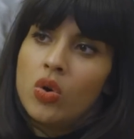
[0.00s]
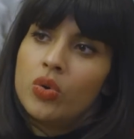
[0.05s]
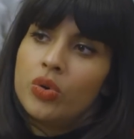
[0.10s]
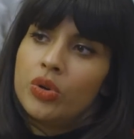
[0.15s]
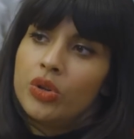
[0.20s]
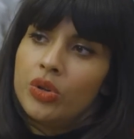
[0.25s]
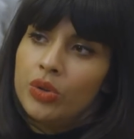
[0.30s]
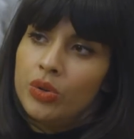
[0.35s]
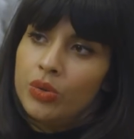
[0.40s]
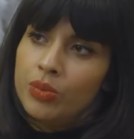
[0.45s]
Or
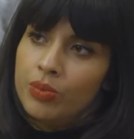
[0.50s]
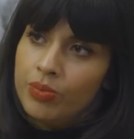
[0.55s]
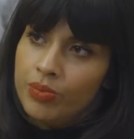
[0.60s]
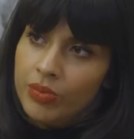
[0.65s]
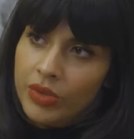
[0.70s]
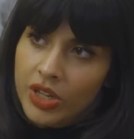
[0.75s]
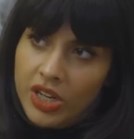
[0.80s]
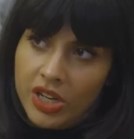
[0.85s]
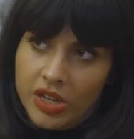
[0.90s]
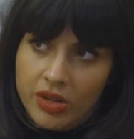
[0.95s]
who,
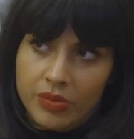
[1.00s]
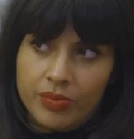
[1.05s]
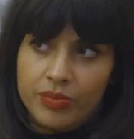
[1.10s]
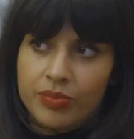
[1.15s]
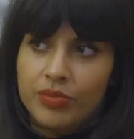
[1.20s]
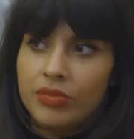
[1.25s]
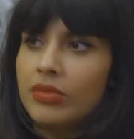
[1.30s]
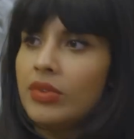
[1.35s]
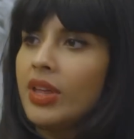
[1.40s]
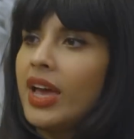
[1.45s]
you know,
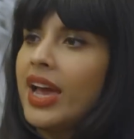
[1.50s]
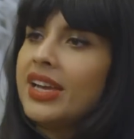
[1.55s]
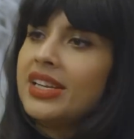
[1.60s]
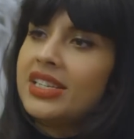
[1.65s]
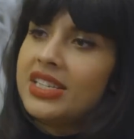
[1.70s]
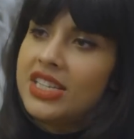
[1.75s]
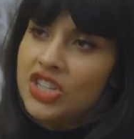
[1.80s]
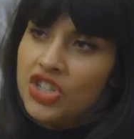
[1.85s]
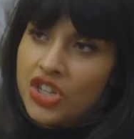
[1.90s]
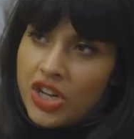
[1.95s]

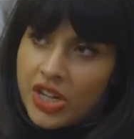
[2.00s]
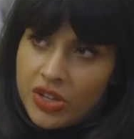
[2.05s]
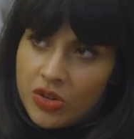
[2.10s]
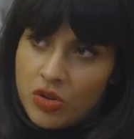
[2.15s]
hate each other.